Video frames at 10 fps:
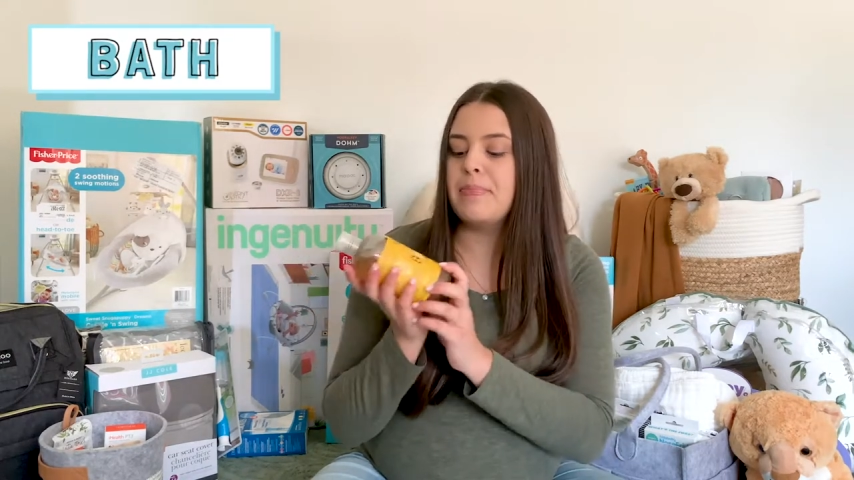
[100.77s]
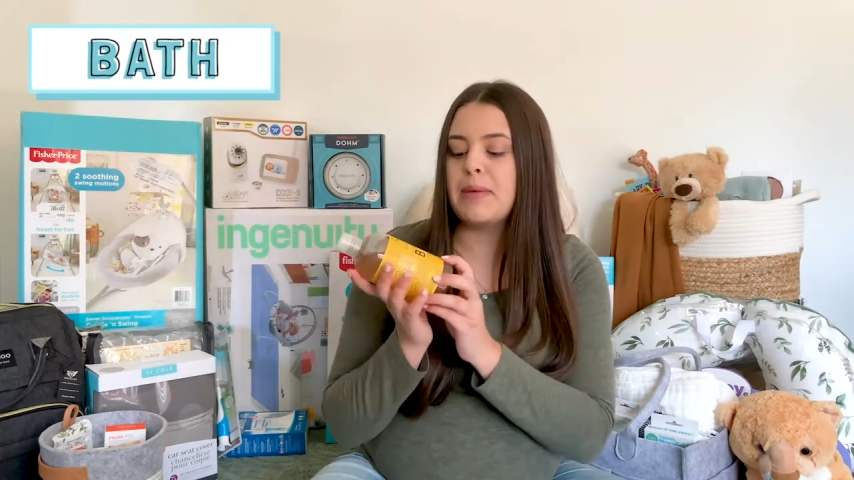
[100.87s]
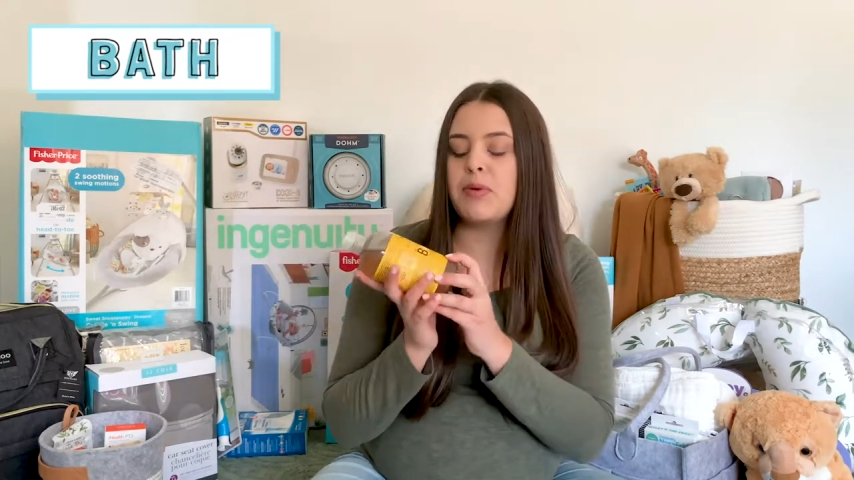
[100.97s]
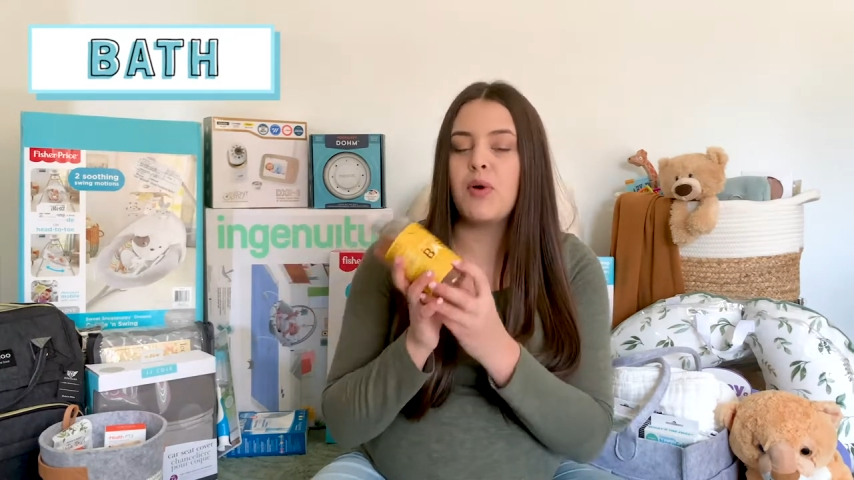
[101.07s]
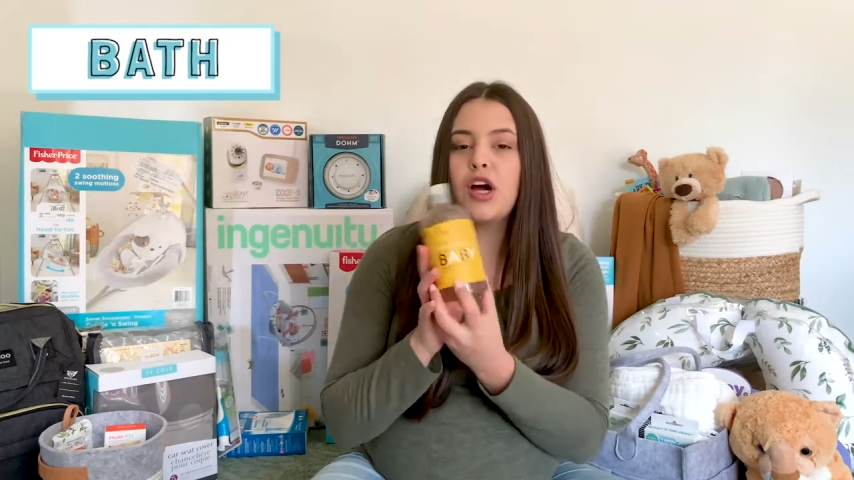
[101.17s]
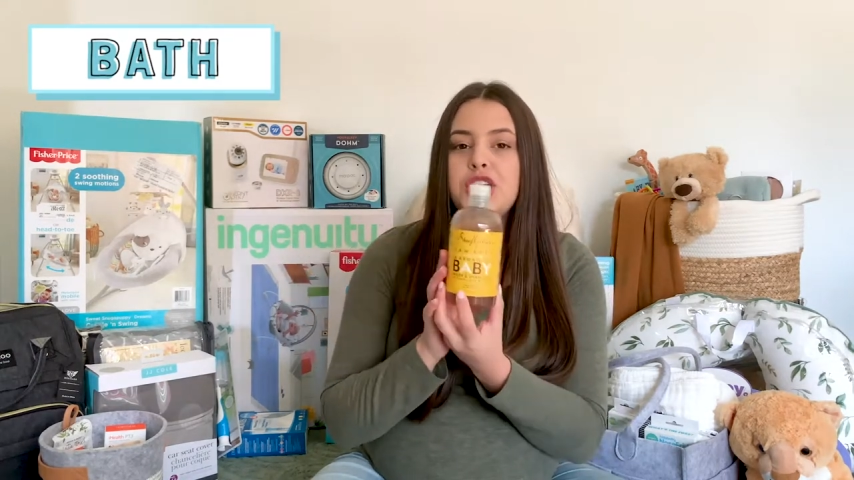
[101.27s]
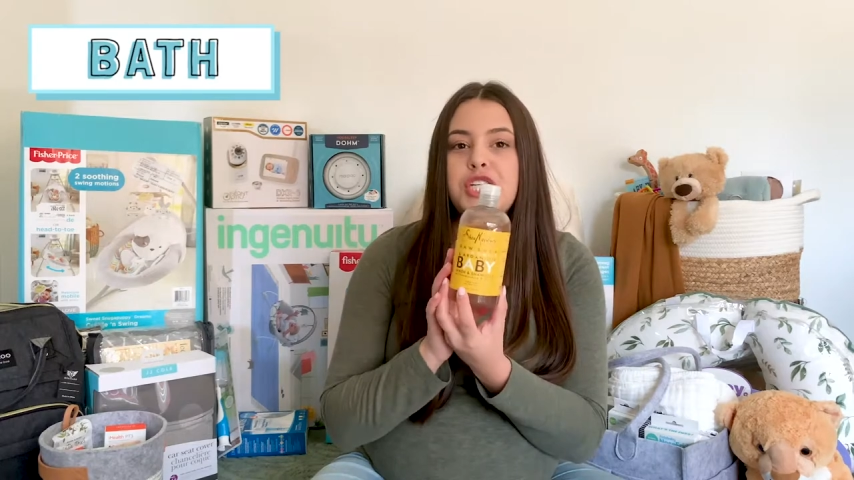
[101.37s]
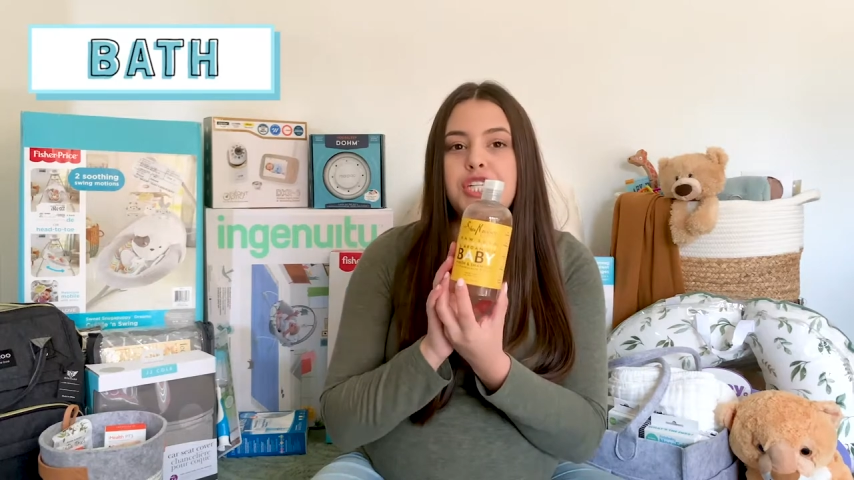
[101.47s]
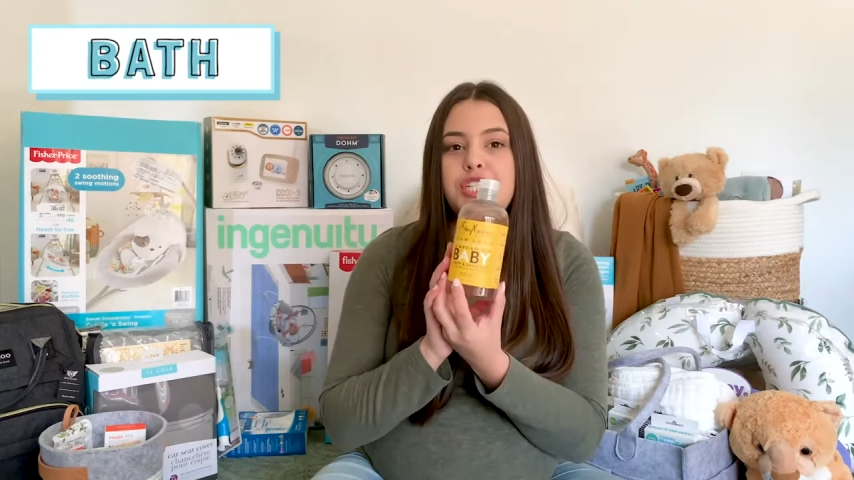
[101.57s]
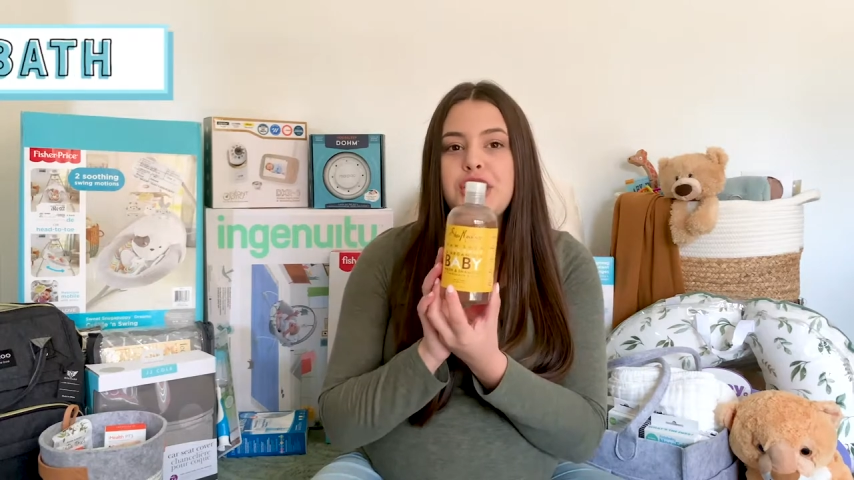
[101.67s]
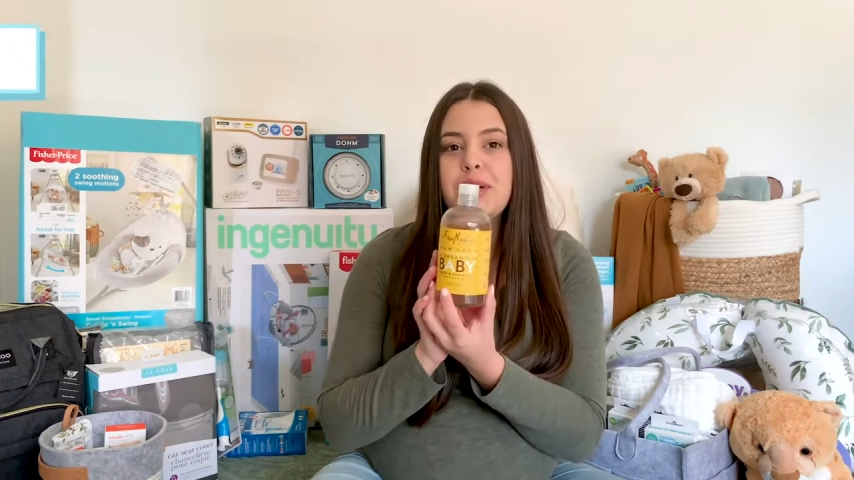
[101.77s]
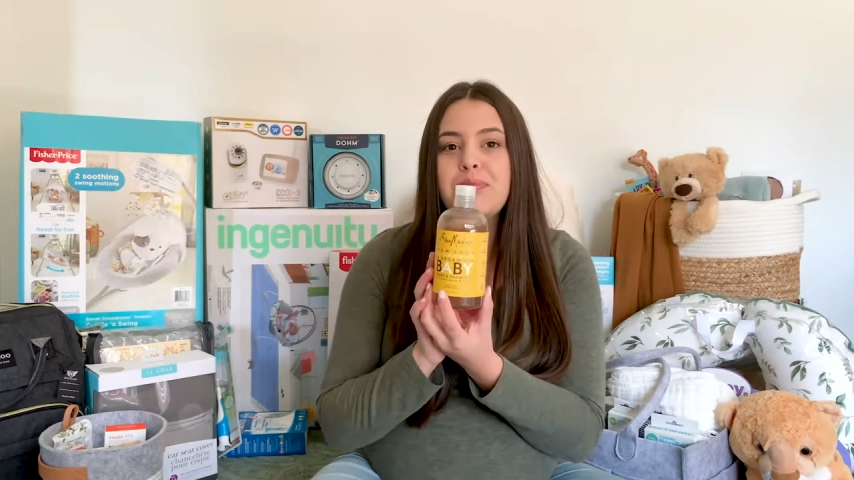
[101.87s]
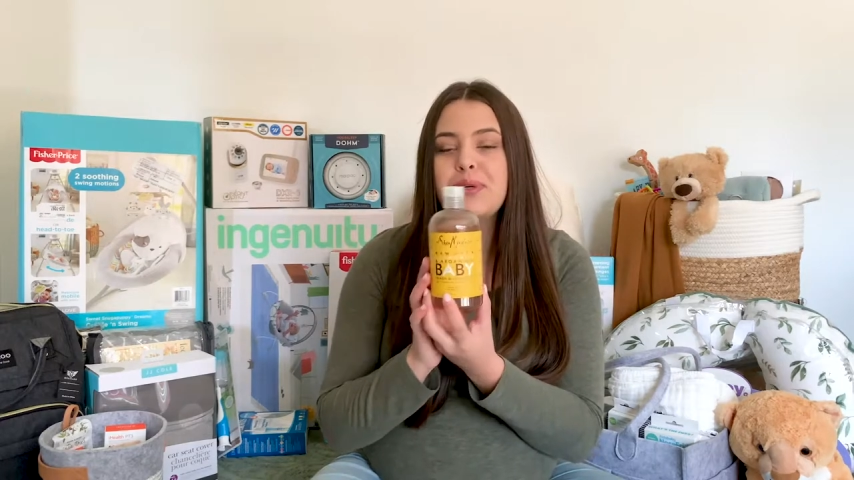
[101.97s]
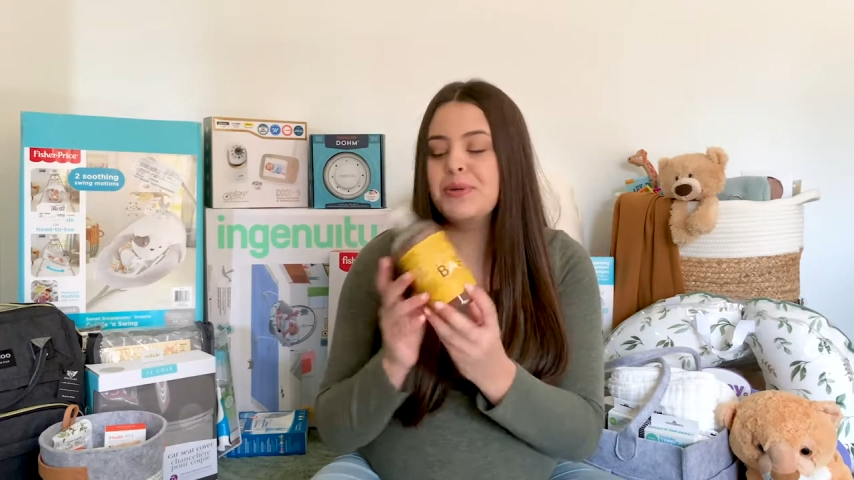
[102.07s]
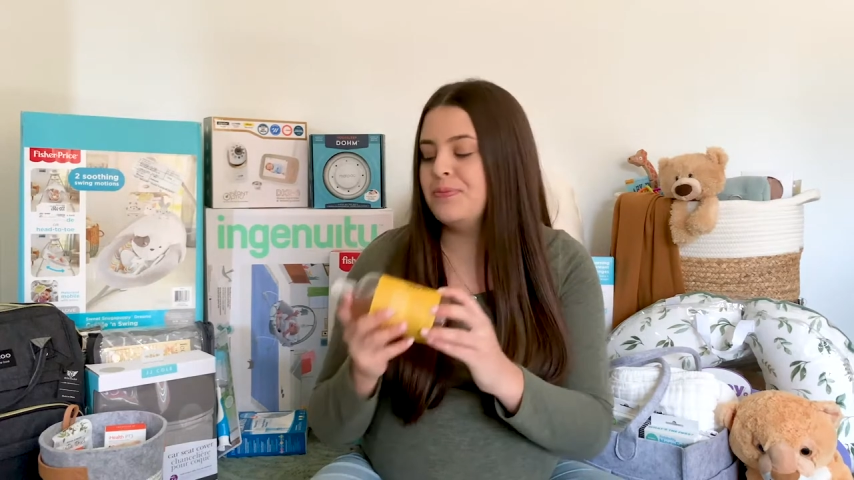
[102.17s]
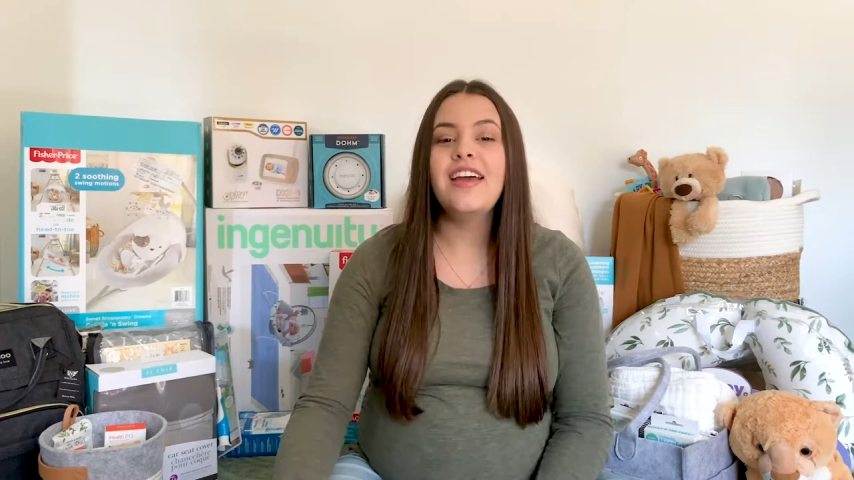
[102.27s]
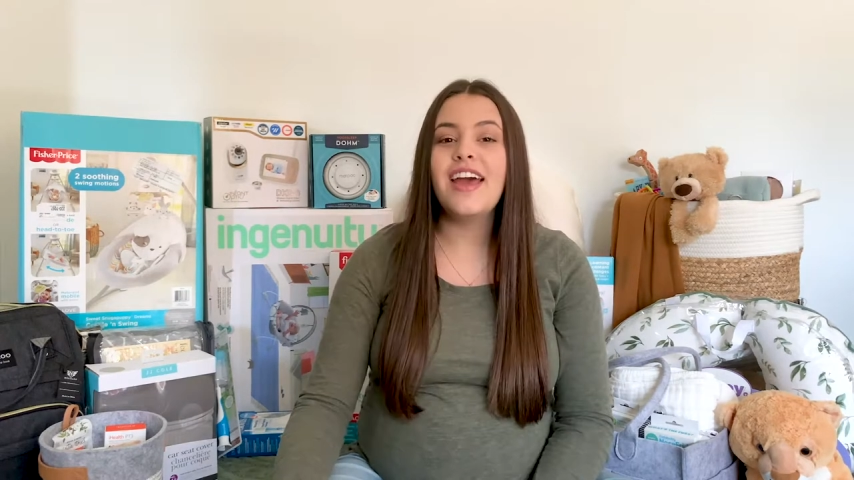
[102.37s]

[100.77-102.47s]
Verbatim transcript: Baby Wash and Shampoo.